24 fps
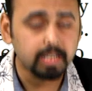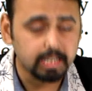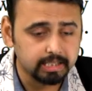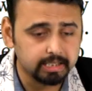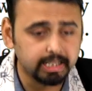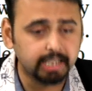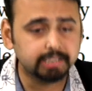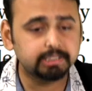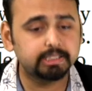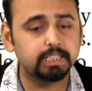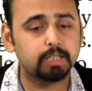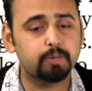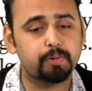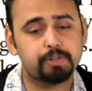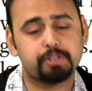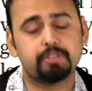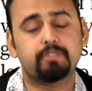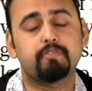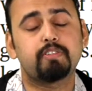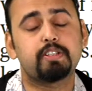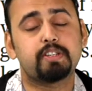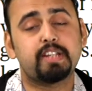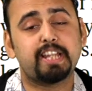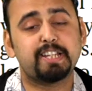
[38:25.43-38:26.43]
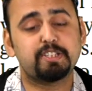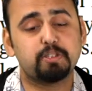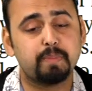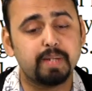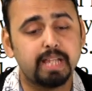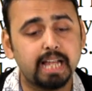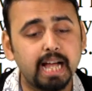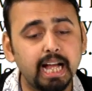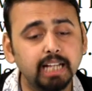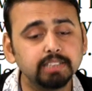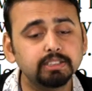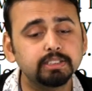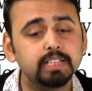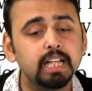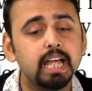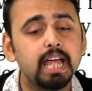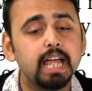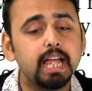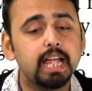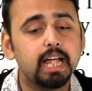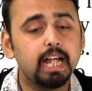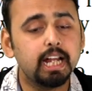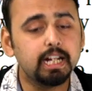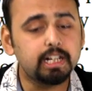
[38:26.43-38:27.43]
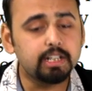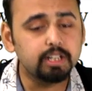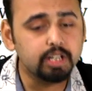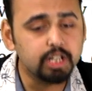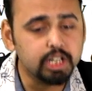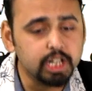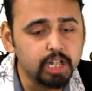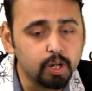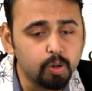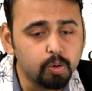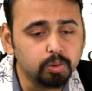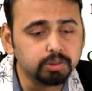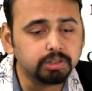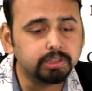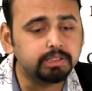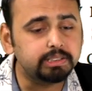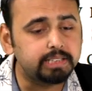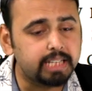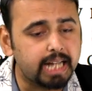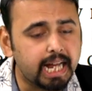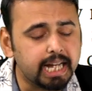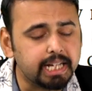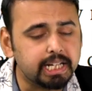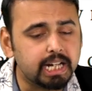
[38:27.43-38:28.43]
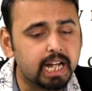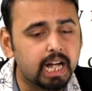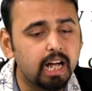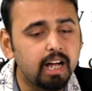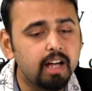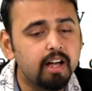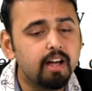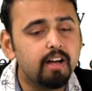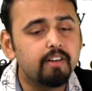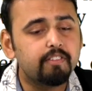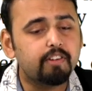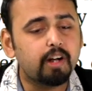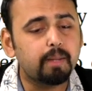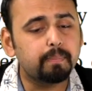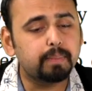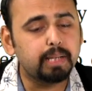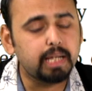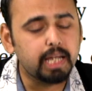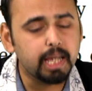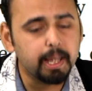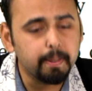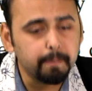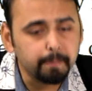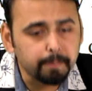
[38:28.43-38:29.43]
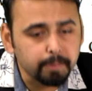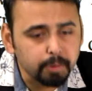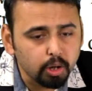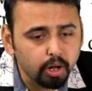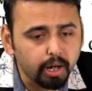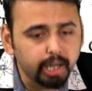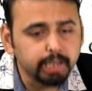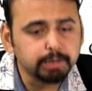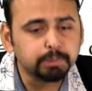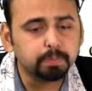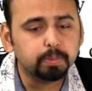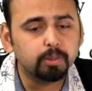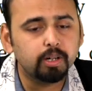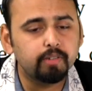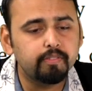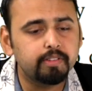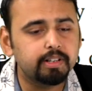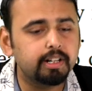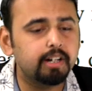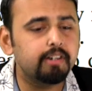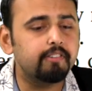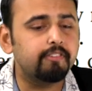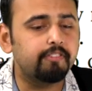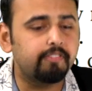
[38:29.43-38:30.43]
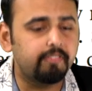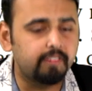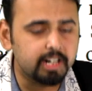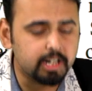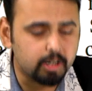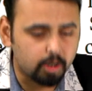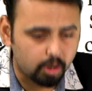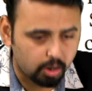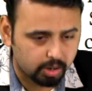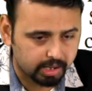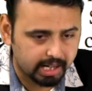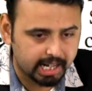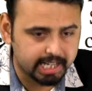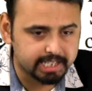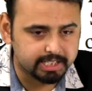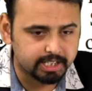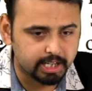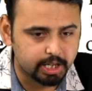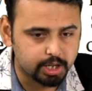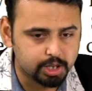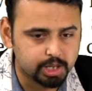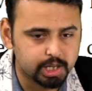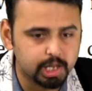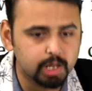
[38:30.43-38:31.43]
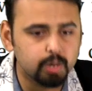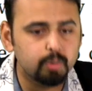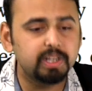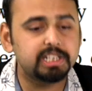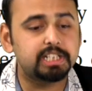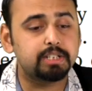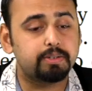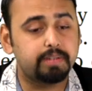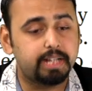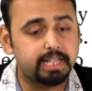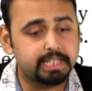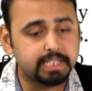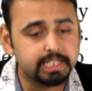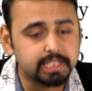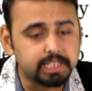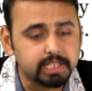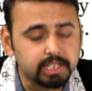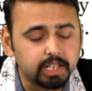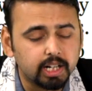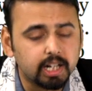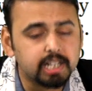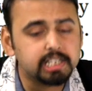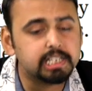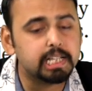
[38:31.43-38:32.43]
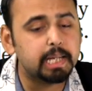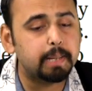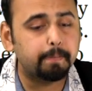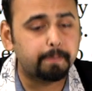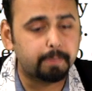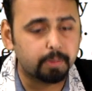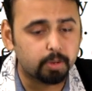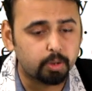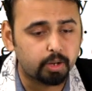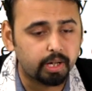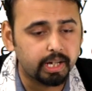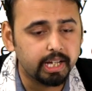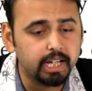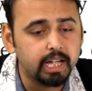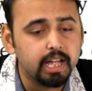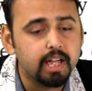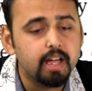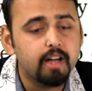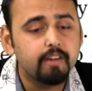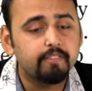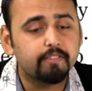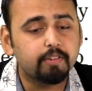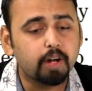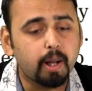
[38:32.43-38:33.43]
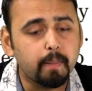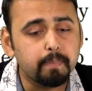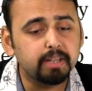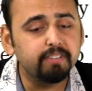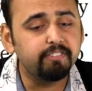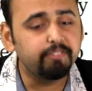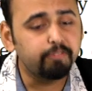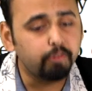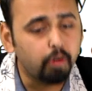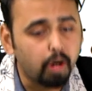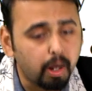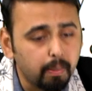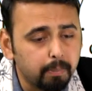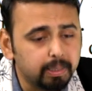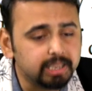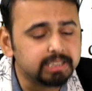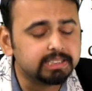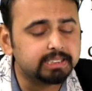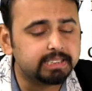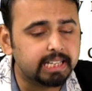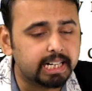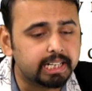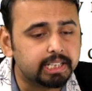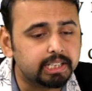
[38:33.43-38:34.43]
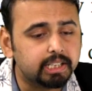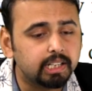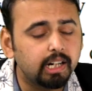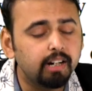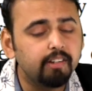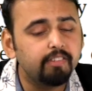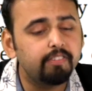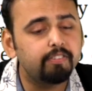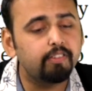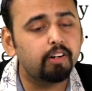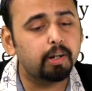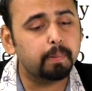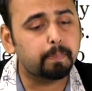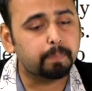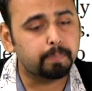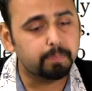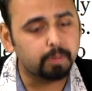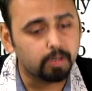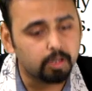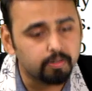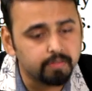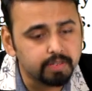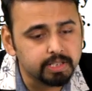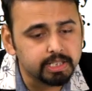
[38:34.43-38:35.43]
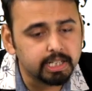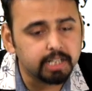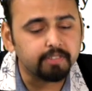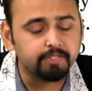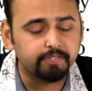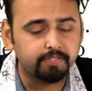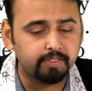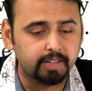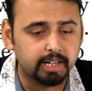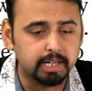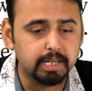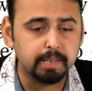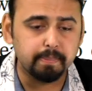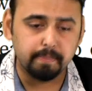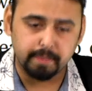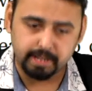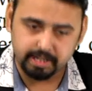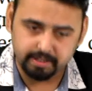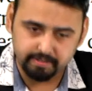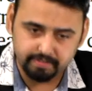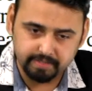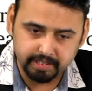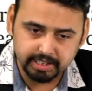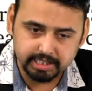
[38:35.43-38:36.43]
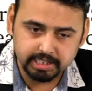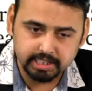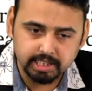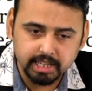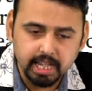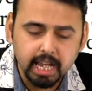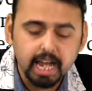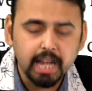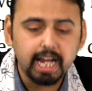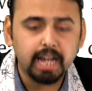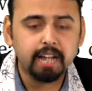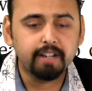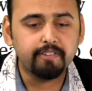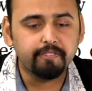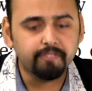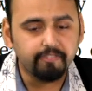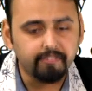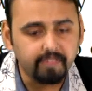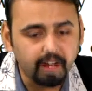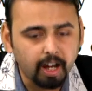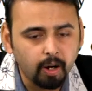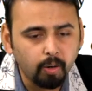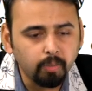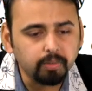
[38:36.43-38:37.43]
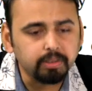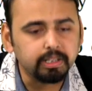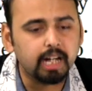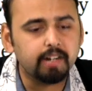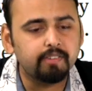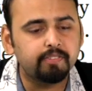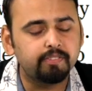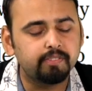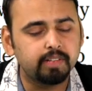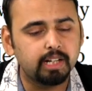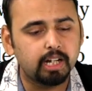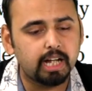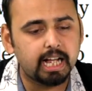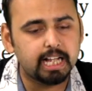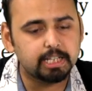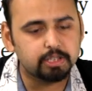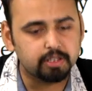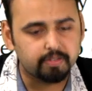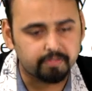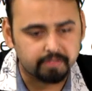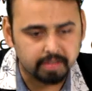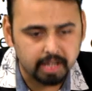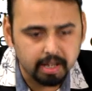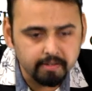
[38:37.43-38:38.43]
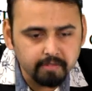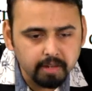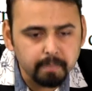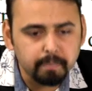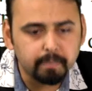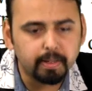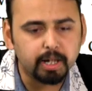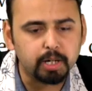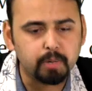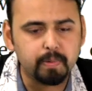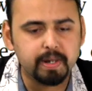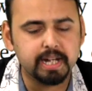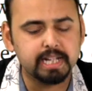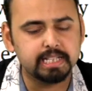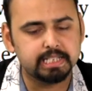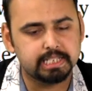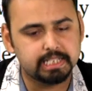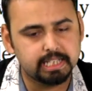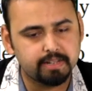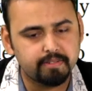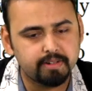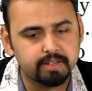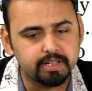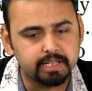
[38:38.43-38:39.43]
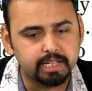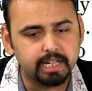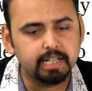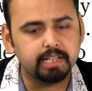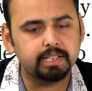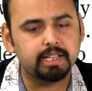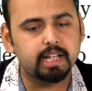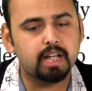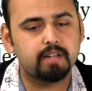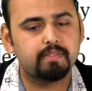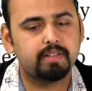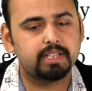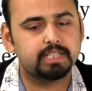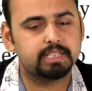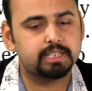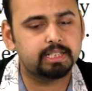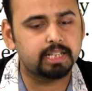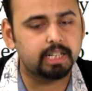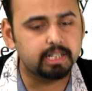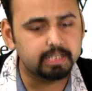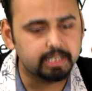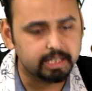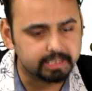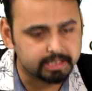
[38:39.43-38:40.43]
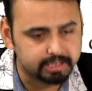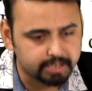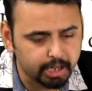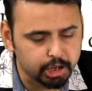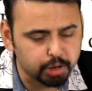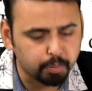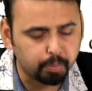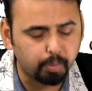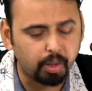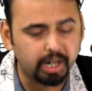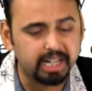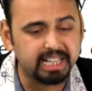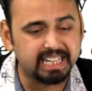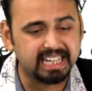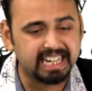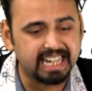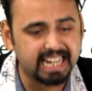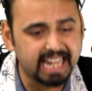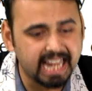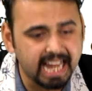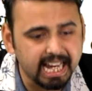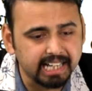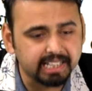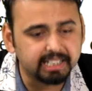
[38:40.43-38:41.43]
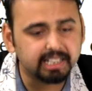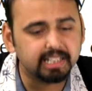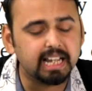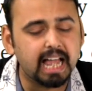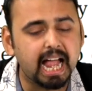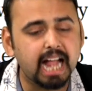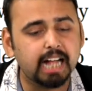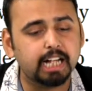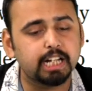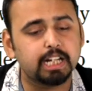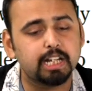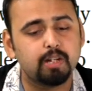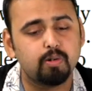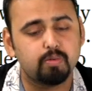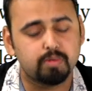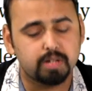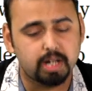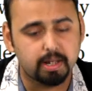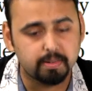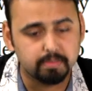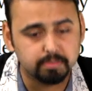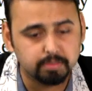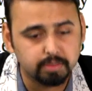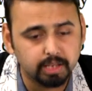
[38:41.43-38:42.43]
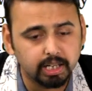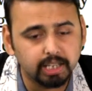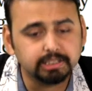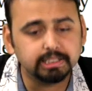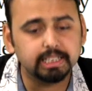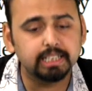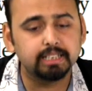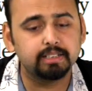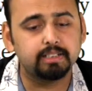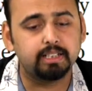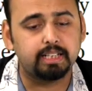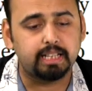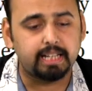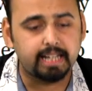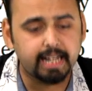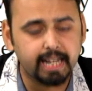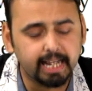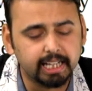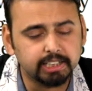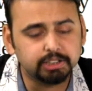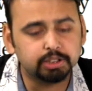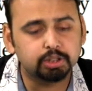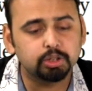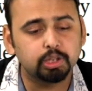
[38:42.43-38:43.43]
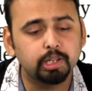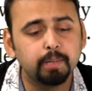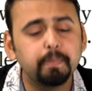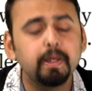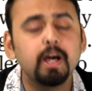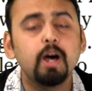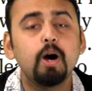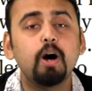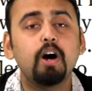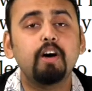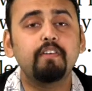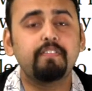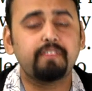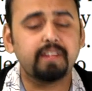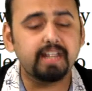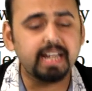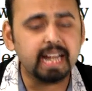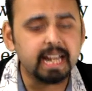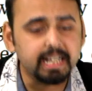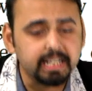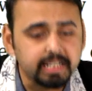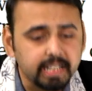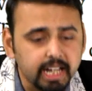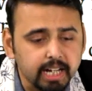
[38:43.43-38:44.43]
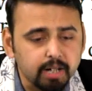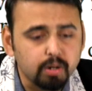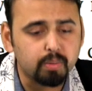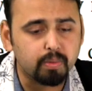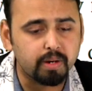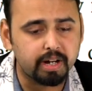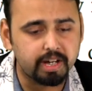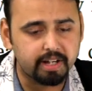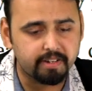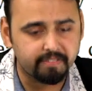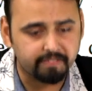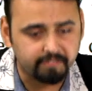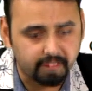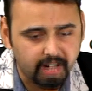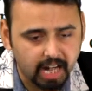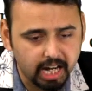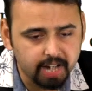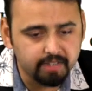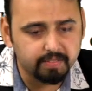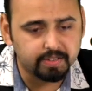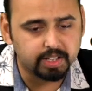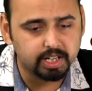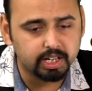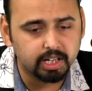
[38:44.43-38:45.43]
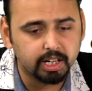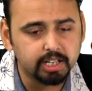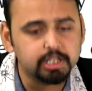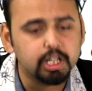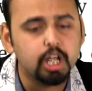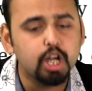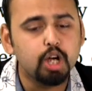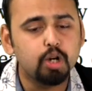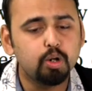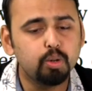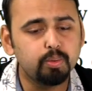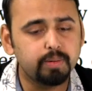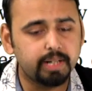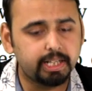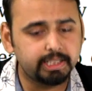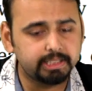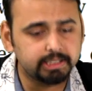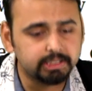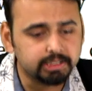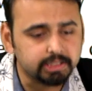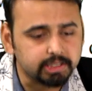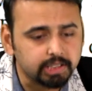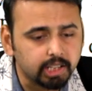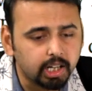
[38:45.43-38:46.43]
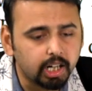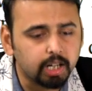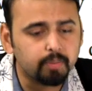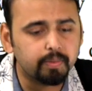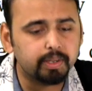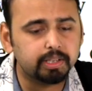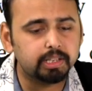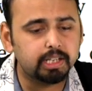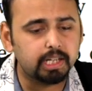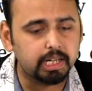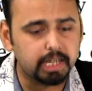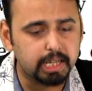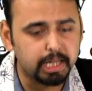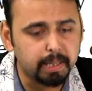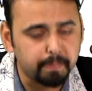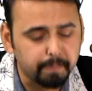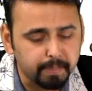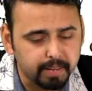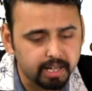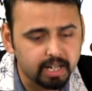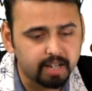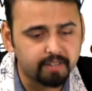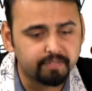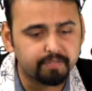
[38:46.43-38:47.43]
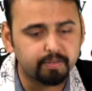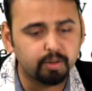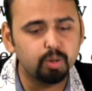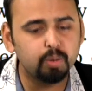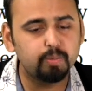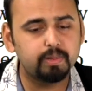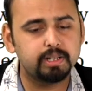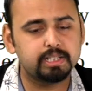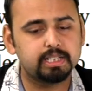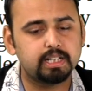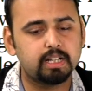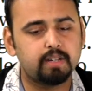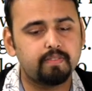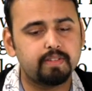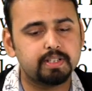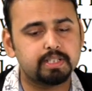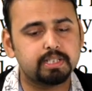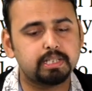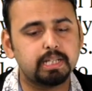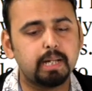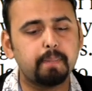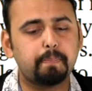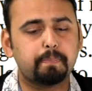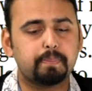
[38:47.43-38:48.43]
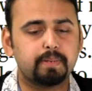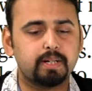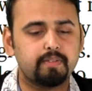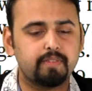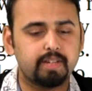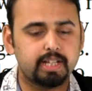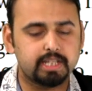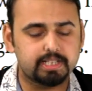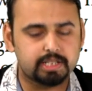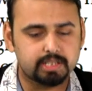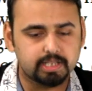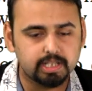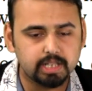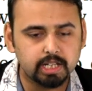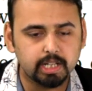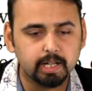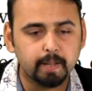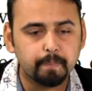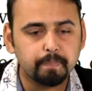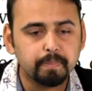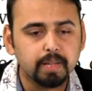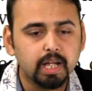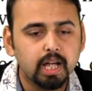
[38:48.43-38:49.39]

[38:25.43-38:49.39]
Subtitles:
That's the question which needs to be asked. It used data from the Employees Provident Fund Organization, which registers employee from the formal sector for Provident Fund benefits. It found that as of November 2017, there was 36.8 lakh new numbers in the age group of 18 to 25 years who registered with the EPFO vis-a-vis the previous year.